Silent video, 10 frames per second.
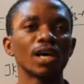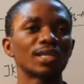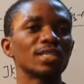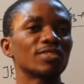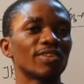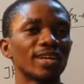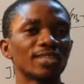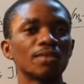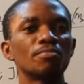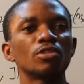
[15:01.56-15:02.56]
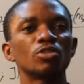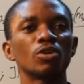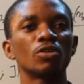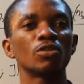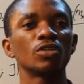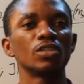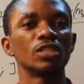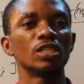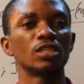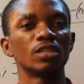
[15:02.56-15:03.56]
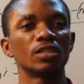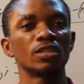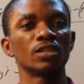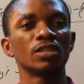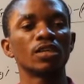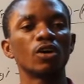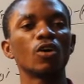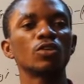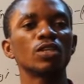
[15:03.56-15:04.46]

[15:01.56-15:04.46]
At this final temperature, all